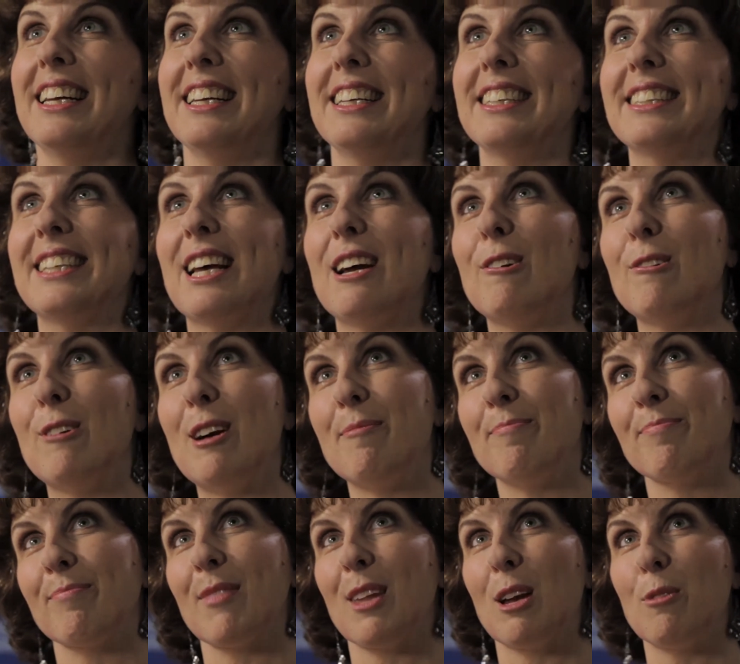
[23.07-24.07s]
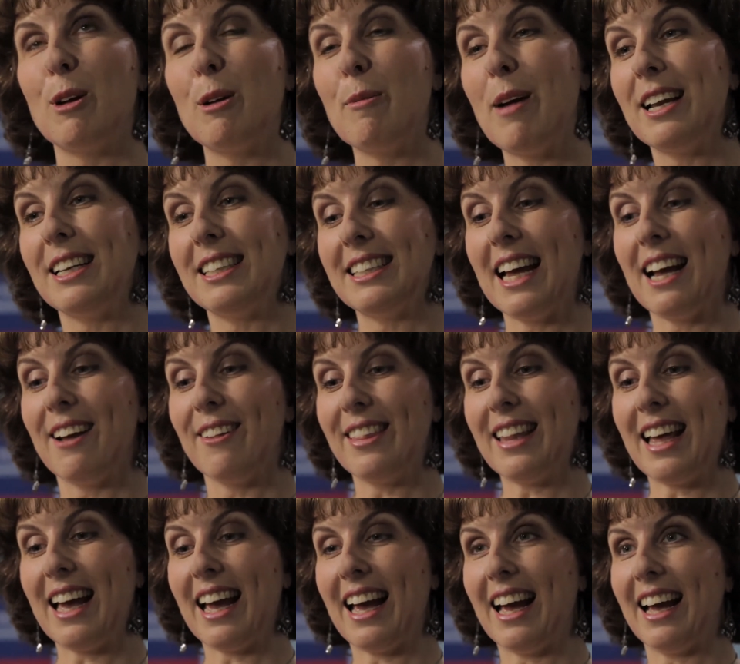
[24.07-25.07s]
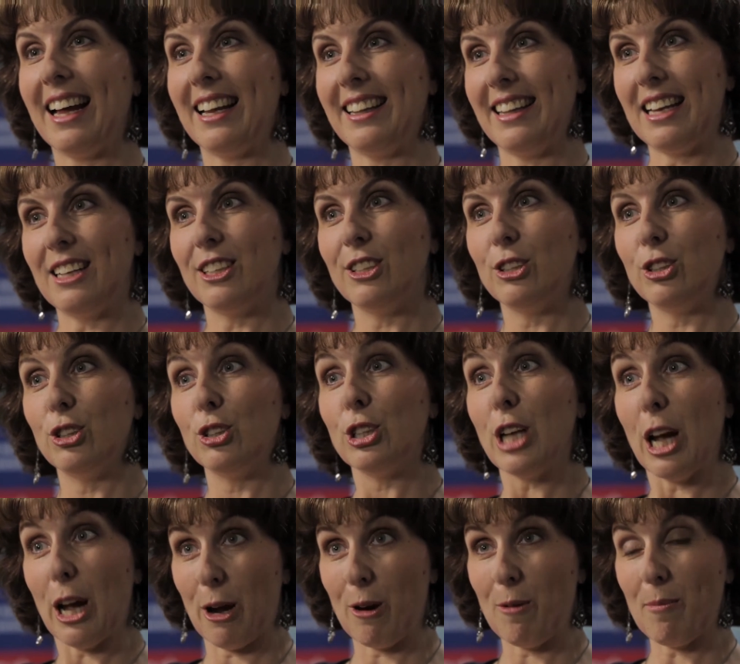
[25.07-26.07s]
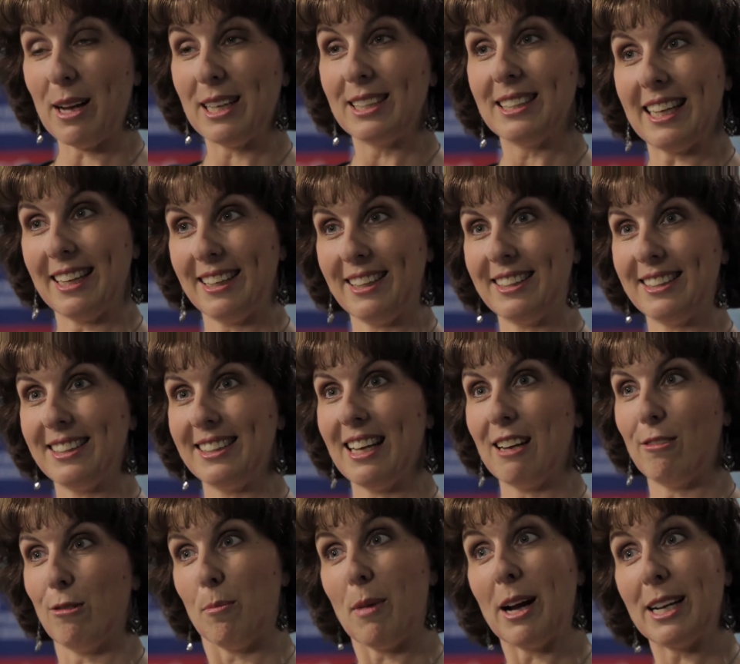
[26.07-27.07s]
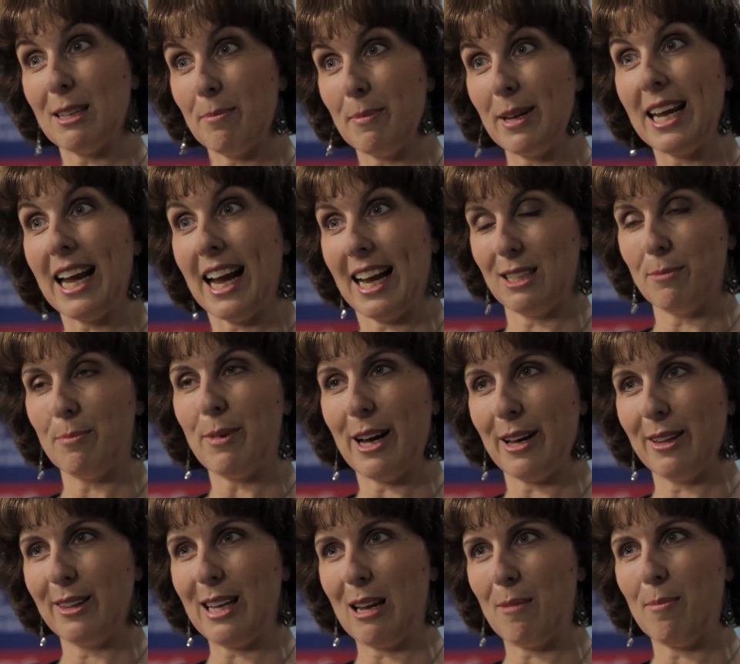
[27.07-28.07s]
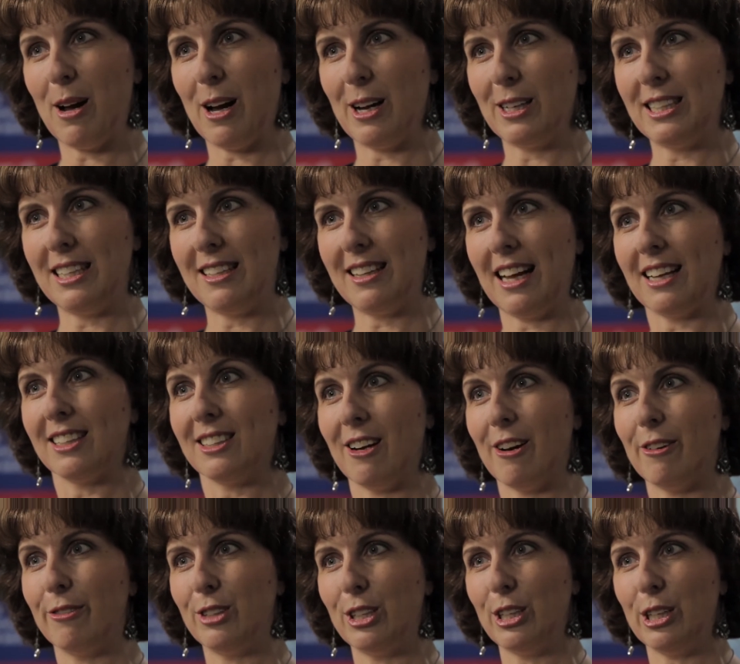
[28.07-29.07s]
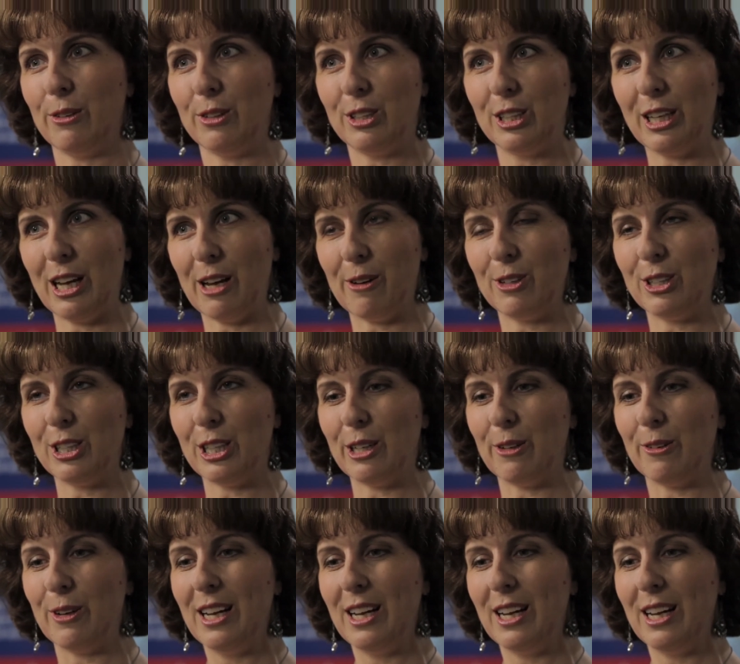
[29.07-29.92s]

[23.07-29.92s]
So we went down there, and then Joe, my second son, reminded me he had a birthday party that afternoon to go to,